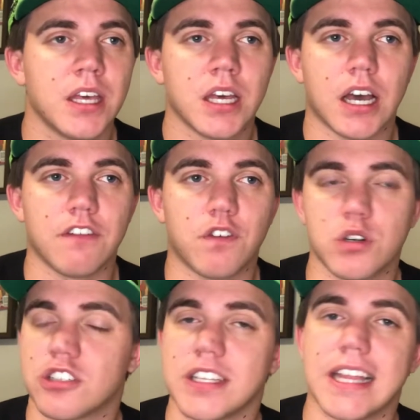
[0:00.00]

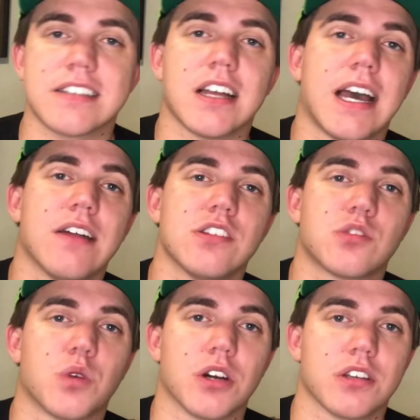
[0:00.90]
unfortunately, that's not how this
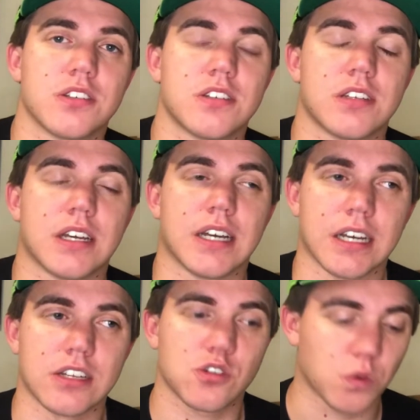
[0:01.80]
works.
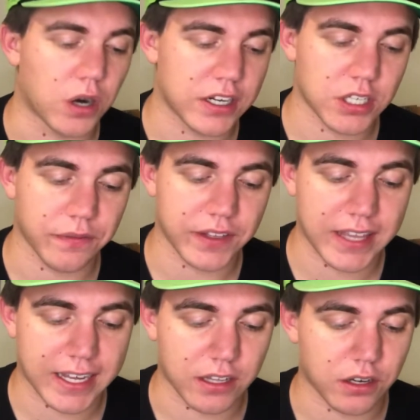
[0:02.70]
Uh, Suarez, hopefully,
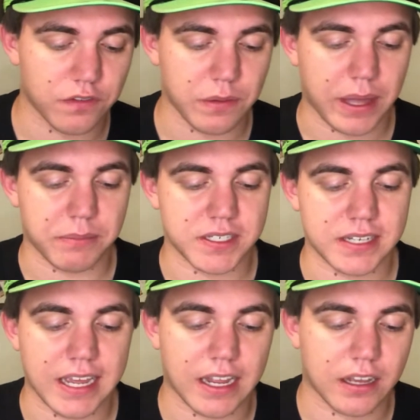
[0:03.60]
they can learn from that
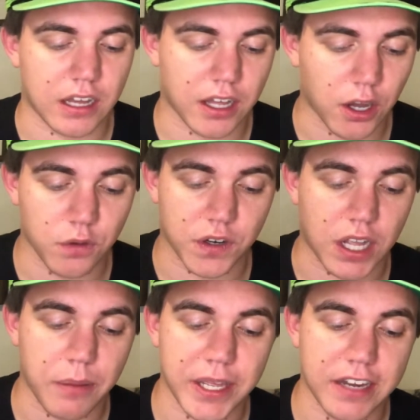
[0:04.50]
mistake, uh,
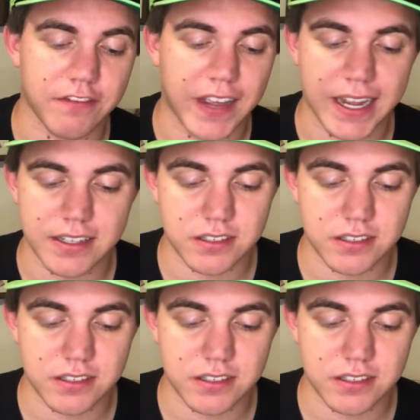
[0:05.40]
overcome it, advance.